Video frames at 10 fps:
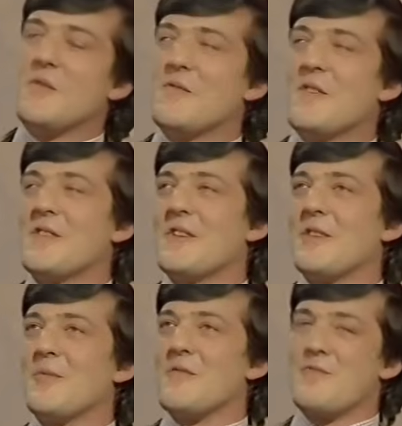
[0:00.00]
It was the furthest I
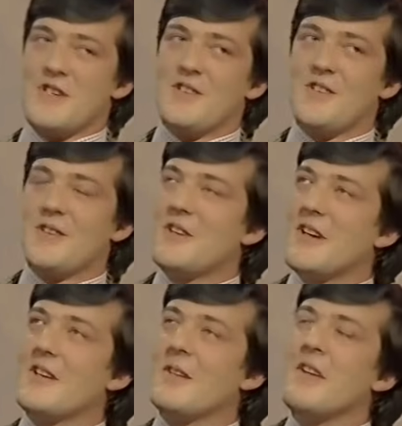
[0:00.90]
got with really serious
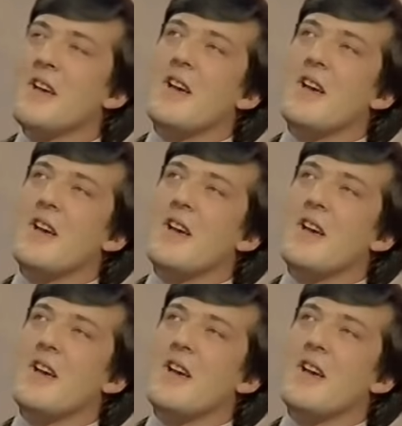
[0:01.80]
acting,